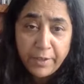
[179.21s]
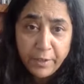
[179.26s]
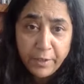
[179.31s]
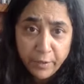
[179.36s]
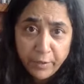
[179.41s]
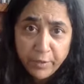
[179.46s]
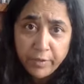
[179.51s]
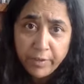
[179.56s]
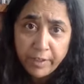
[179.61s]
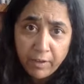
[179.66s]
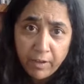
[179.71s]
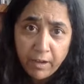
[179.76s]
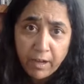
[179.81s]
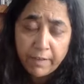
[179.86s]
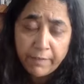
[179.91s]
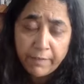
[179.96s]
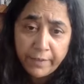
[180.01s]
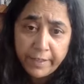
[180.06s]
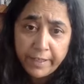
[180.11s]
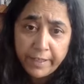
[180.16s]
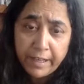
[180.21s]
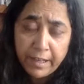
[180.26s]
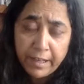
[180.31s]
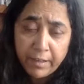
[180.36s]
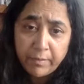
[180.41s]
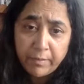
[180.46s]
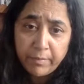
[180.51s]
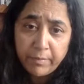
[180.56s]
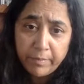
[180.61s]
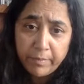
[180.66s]
do drink coffee to
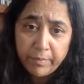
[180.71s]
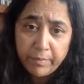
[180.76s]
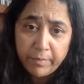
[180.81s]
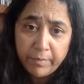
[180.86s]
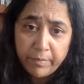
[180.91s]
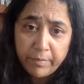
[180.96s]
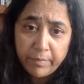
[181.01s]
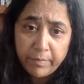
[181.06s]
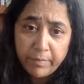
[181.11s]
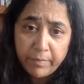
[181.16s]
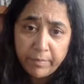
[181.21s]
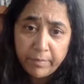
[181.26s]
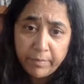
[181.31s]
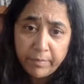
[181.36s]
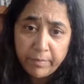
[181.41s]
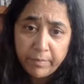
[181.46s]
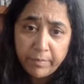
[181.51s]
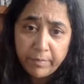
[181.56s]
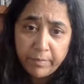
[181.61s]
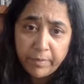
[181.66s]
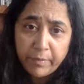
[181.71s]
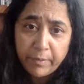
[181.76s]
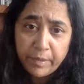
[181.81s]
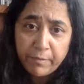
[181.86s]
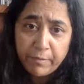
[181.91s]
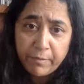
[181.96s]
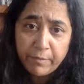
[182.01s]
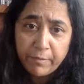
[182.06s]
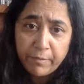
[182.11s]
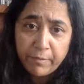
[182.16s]
help with the